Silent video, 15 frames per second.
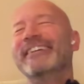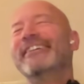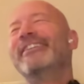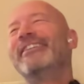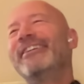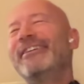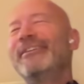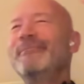
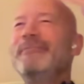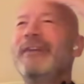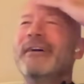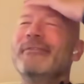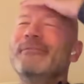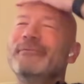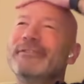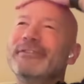Oh
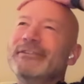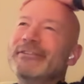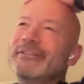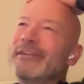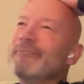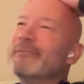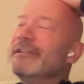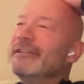my word!
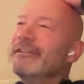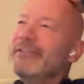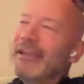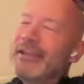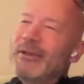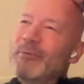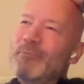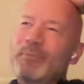I mean, the
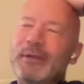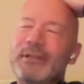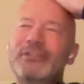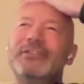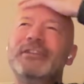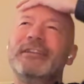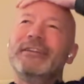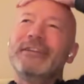
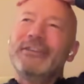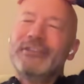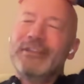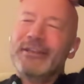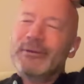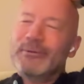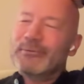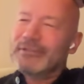
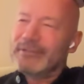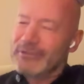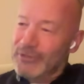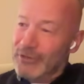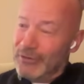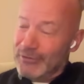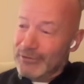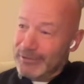capitulation. It was
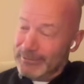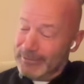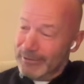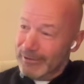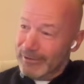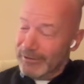just.